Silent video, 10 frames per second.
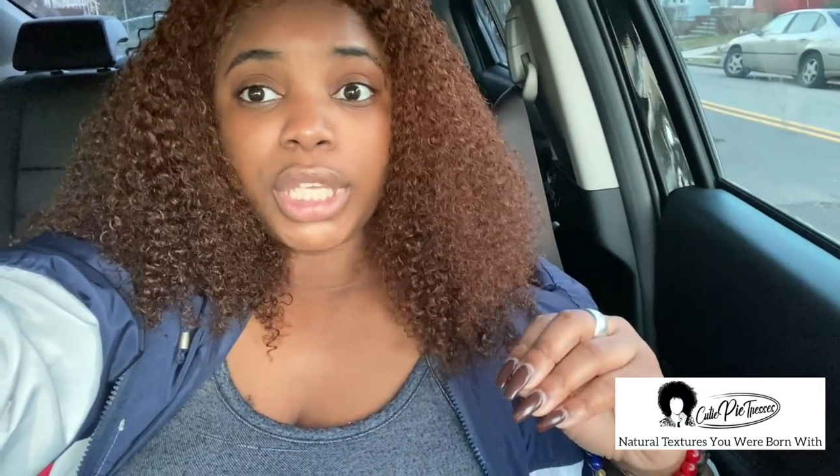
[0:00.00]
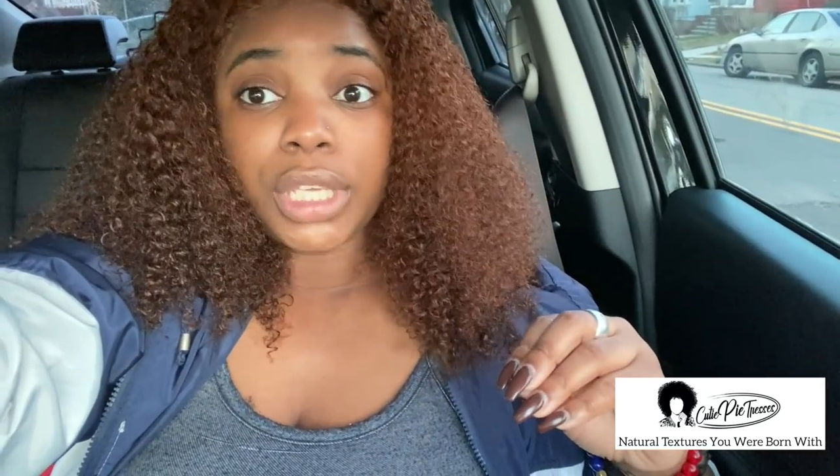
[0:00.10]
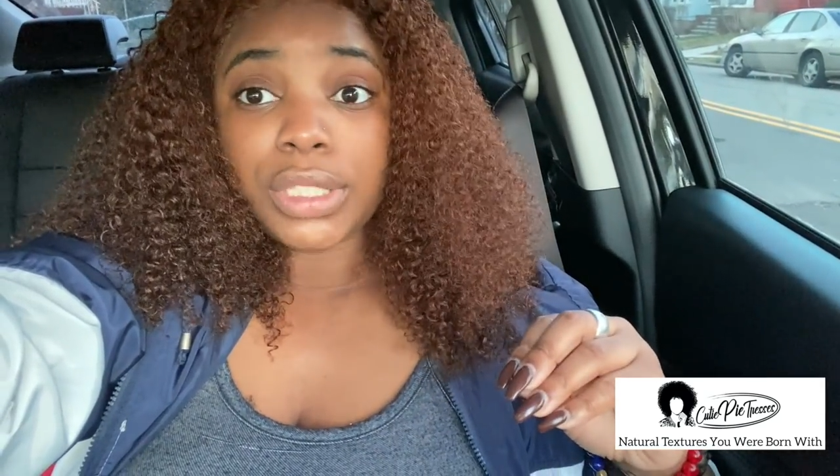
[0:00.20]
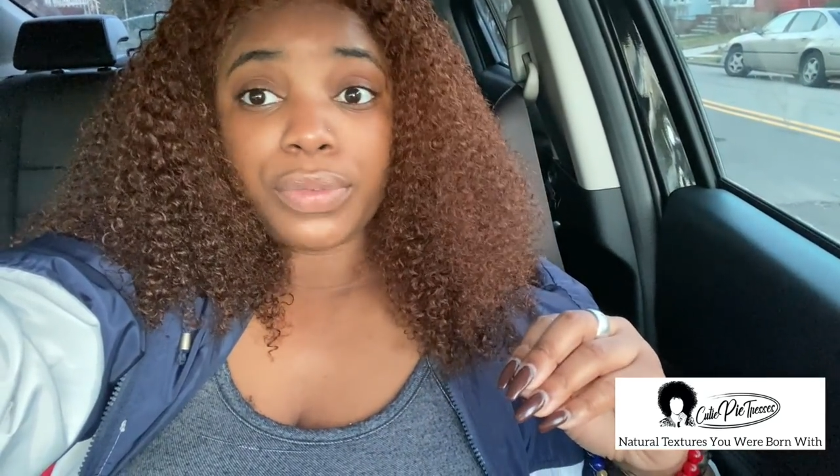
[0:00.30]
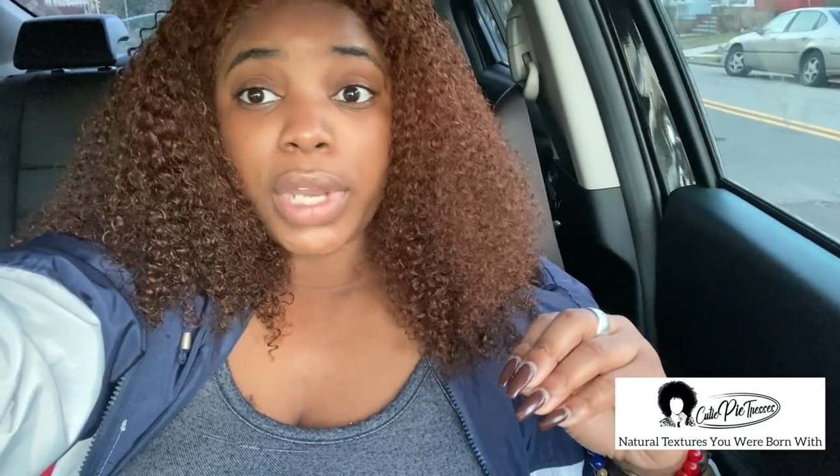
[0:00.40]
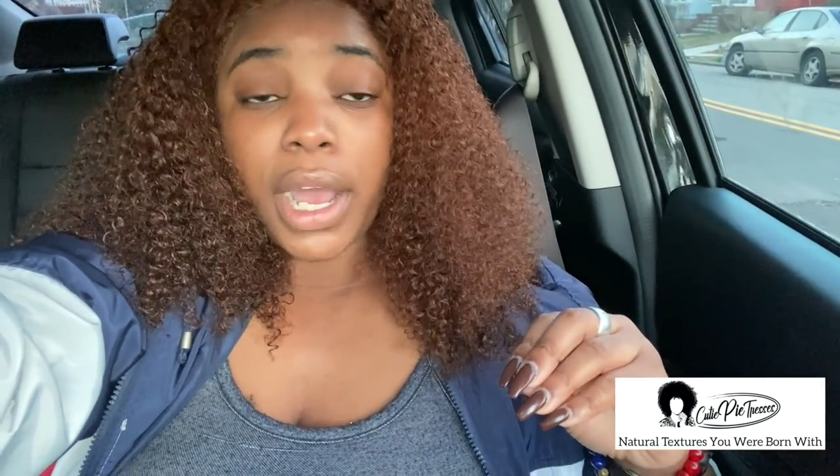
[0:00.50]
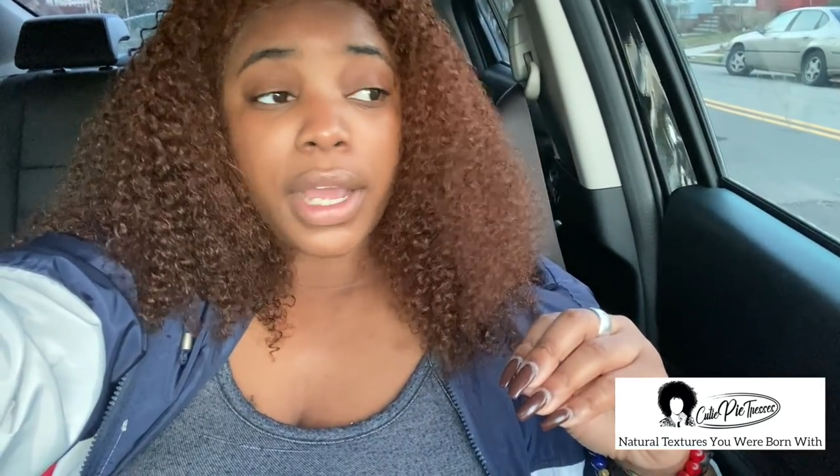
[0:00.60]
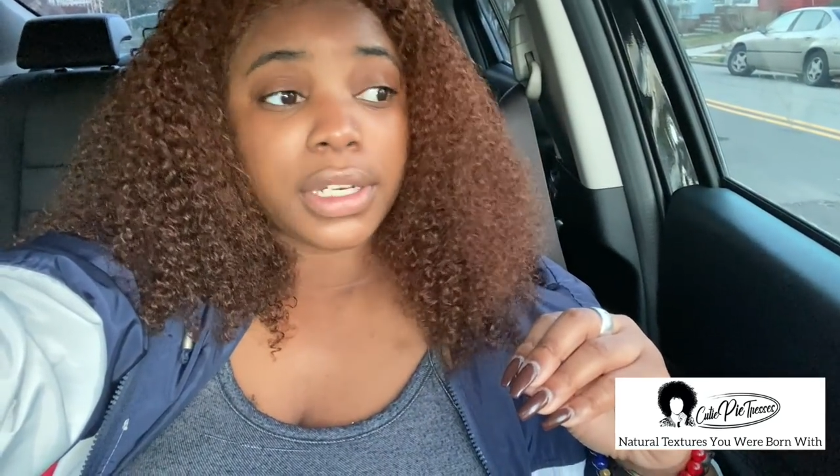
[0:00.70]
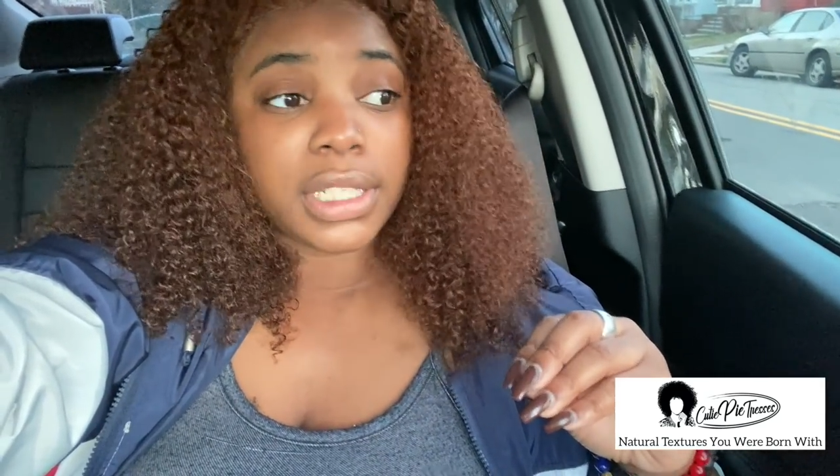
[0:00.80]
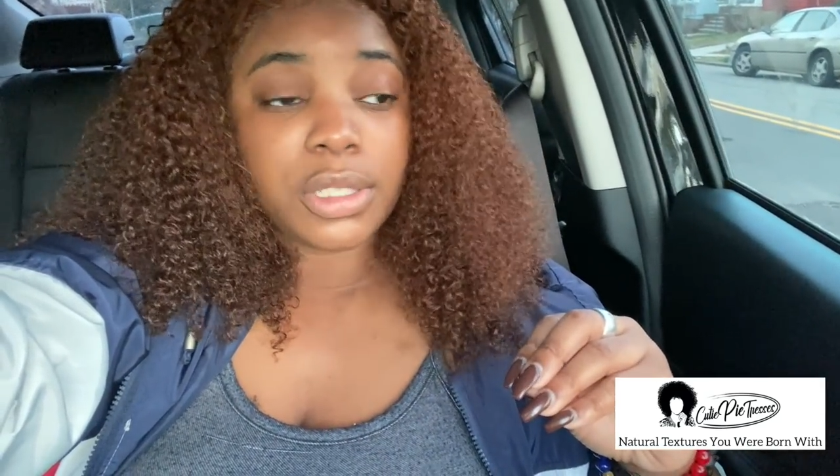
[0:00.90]
because if
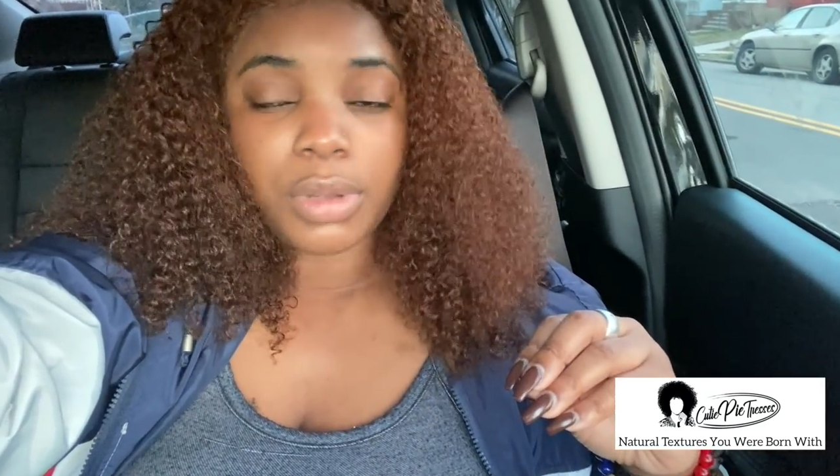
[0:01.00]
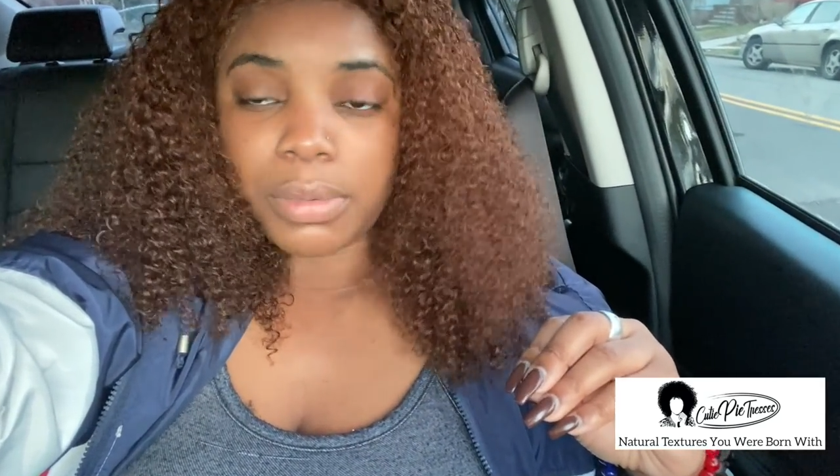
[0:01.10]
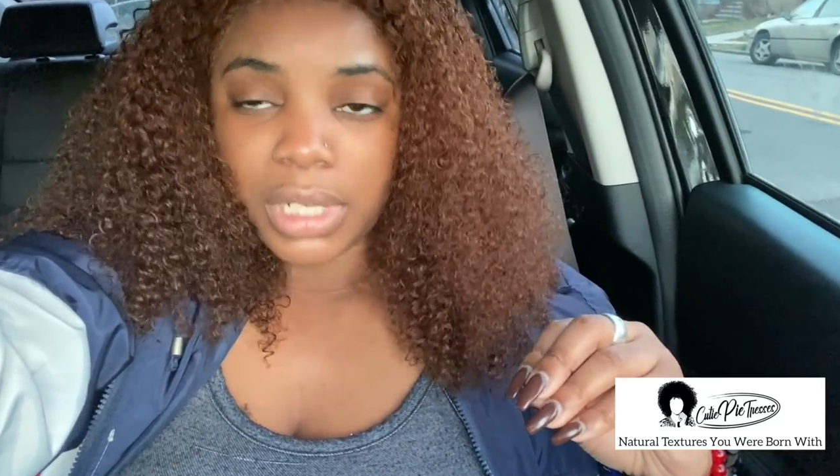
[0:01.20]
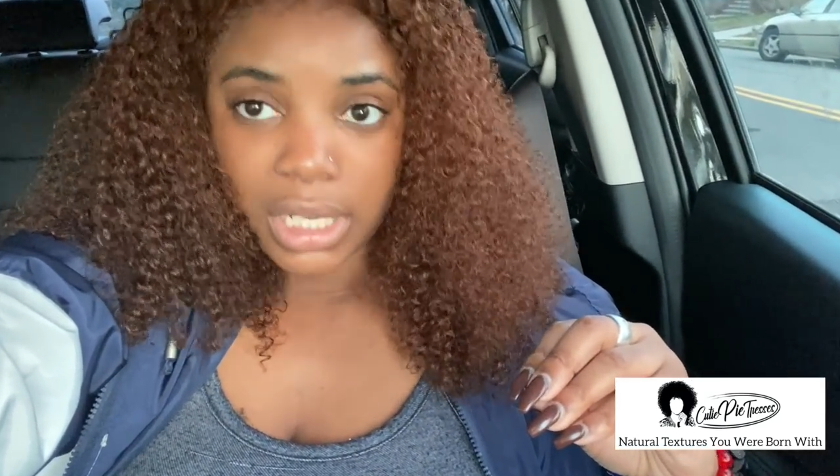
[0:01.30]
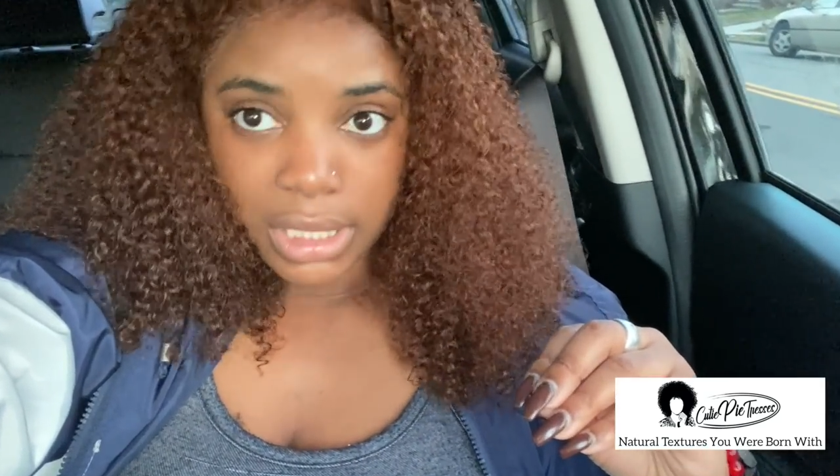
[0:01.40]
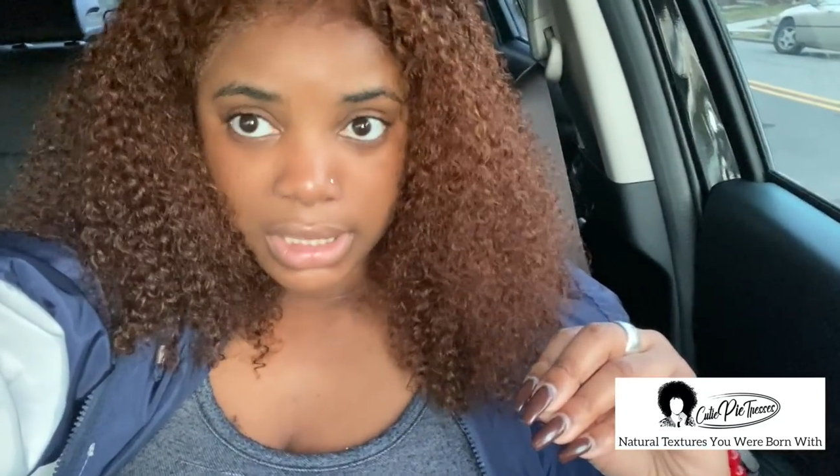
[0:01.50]
not it's probably not gonna